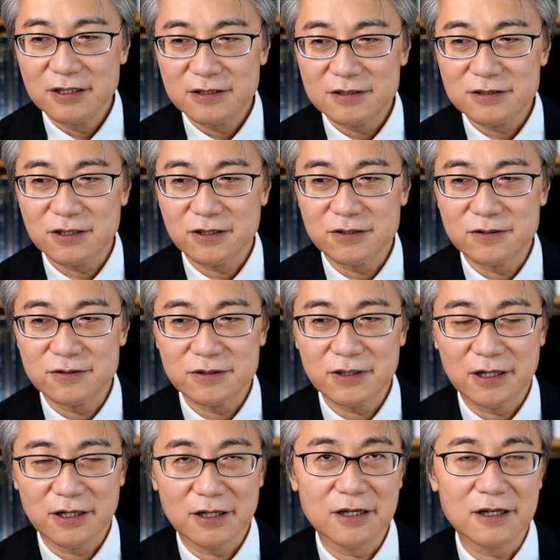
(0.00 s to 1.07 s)
So,
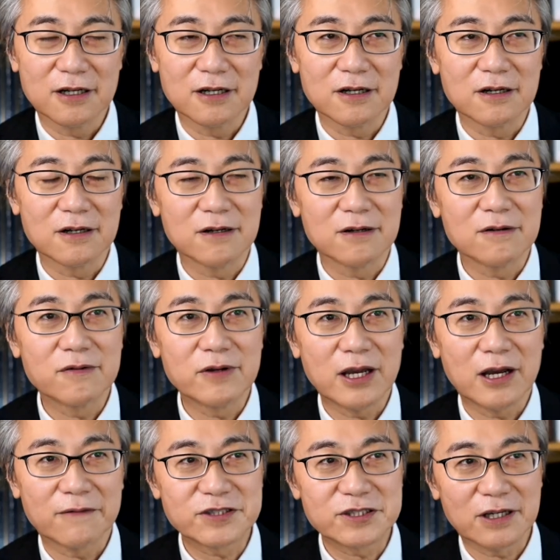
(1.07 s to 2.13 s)
we
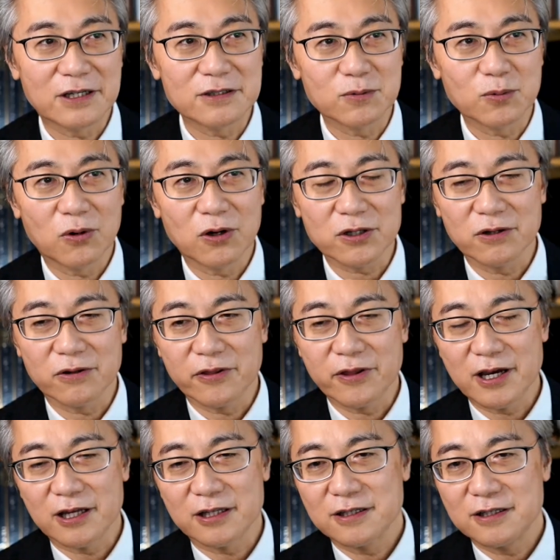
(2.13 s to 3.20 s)
have started working on
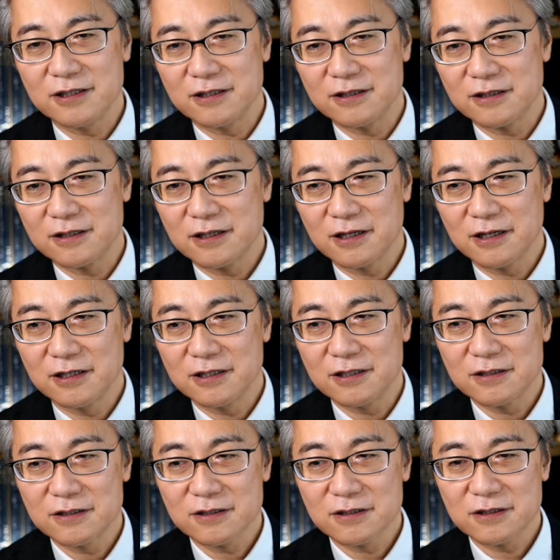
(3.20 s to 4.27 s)
that in,
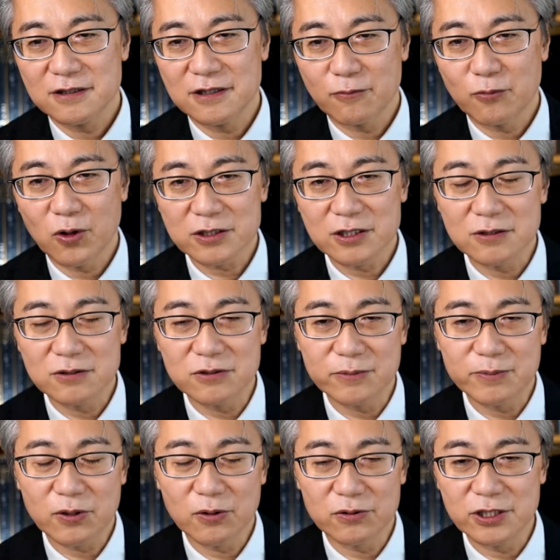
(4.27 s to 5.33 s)
that working
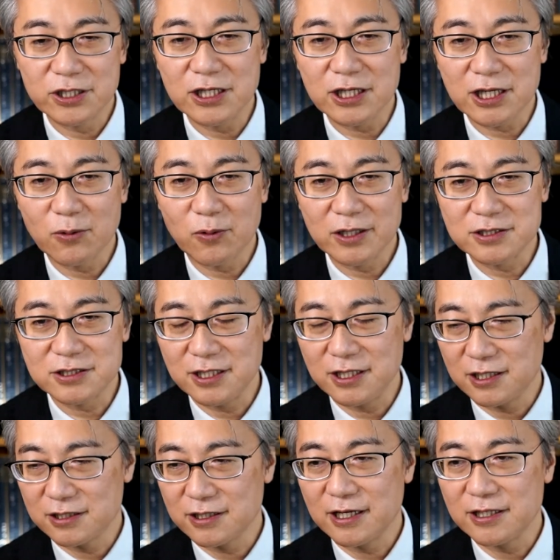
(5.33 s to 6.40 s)
group called EKYC
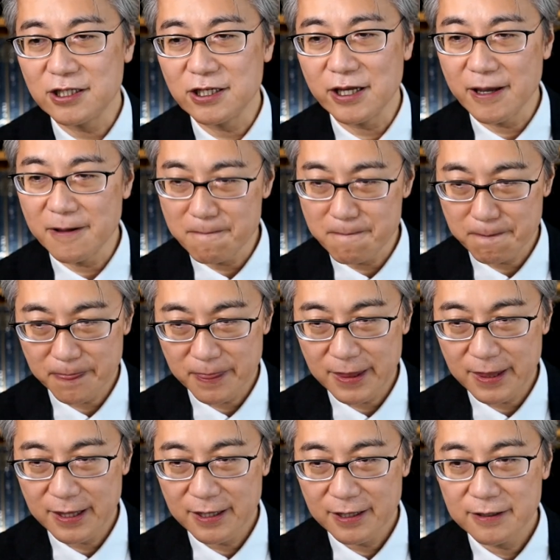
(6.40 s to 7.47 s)
and
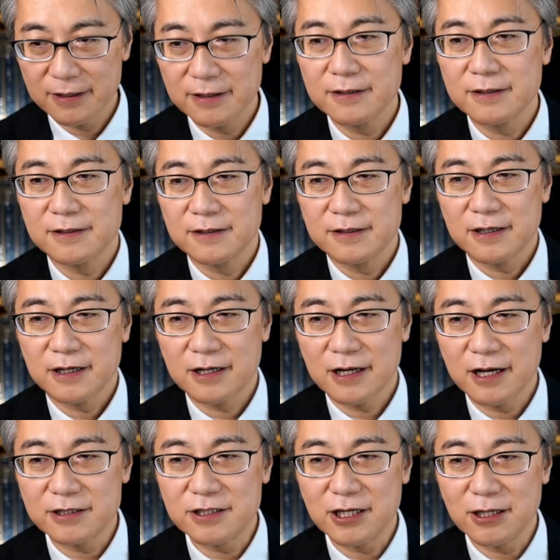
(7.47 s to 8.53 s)
IDA.
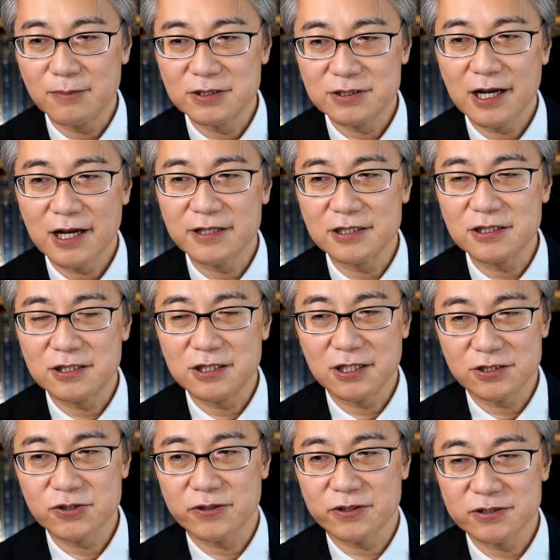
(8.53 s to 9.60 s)
IDA means identity
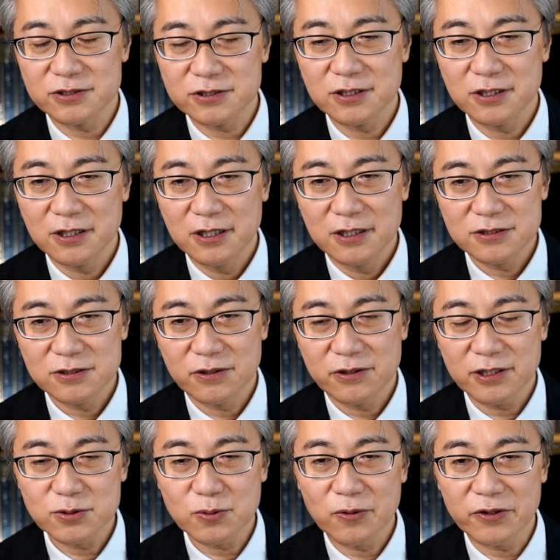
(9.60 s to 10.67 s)
assurance. So
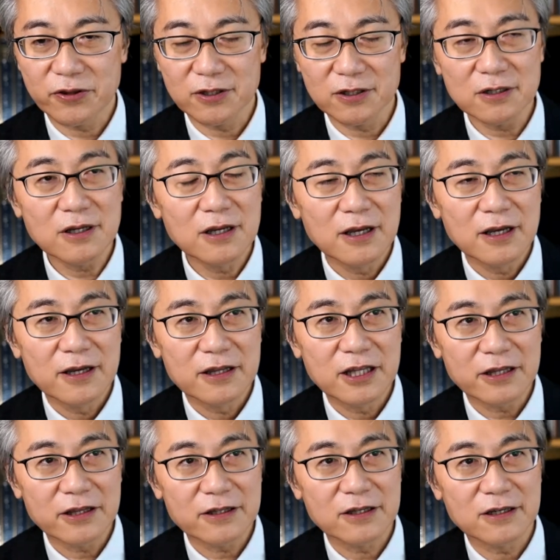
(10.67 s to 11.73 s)
that's one thing. The
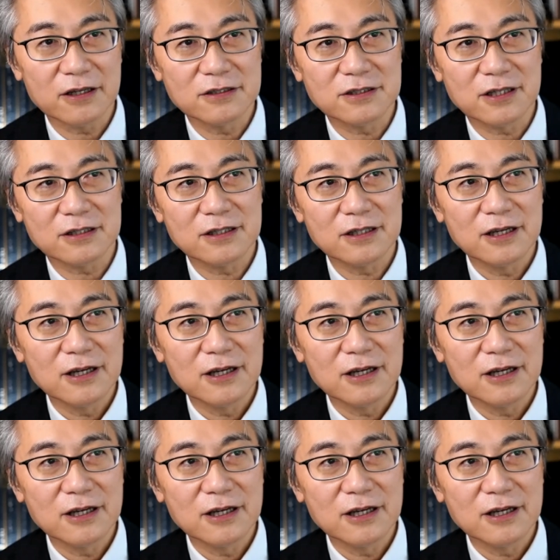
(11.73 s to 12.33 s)
other thing is that